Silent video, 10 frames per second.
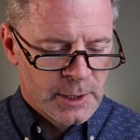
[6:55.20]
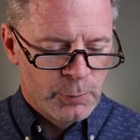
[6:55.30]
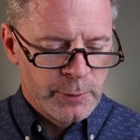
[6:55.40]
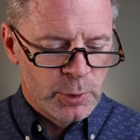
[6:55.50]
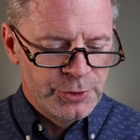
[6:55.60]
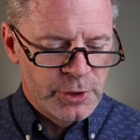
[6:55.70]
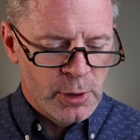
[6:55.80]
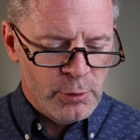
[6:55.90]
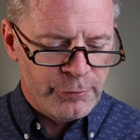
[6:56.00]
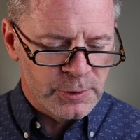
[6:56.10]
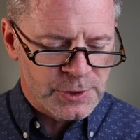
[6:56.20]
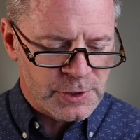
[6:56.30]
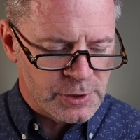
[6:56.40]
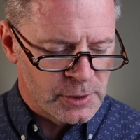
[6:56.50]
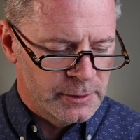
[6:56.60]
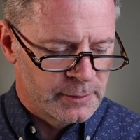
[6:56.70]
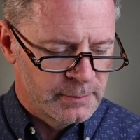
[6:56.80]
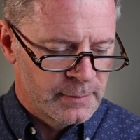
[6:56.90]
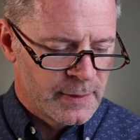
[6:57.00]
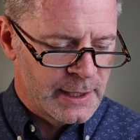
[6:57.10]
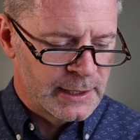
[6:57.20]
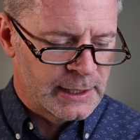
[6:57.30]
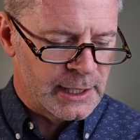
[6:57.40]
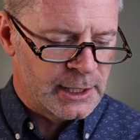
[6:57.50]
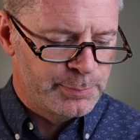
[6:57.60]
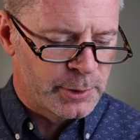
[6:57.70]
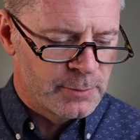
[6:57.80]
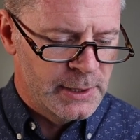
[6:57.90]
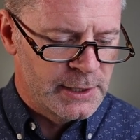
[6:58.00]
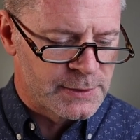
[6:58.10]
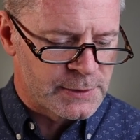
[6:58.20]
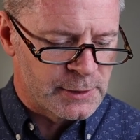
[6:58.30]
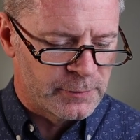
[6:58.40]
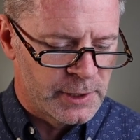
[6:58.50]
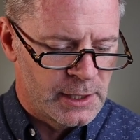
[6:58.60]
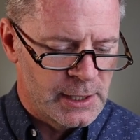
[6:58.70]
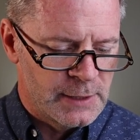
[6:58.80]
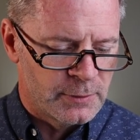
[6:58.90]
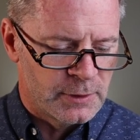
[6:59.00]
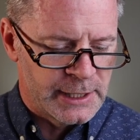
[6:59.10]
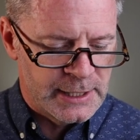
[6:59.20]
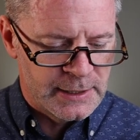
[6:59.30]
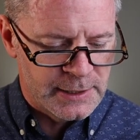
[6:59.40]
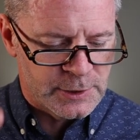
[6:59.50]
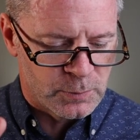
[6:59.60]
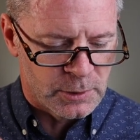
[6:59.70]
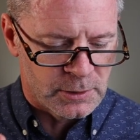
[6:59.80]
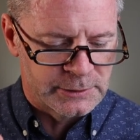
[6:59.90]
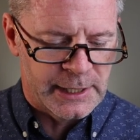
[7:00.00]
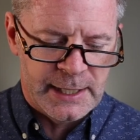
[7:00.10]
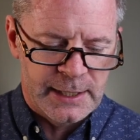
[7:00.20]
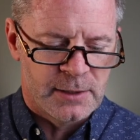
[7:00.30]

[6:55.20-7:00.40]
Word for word: we will know for certain that God permitted suffering and evil in this world and in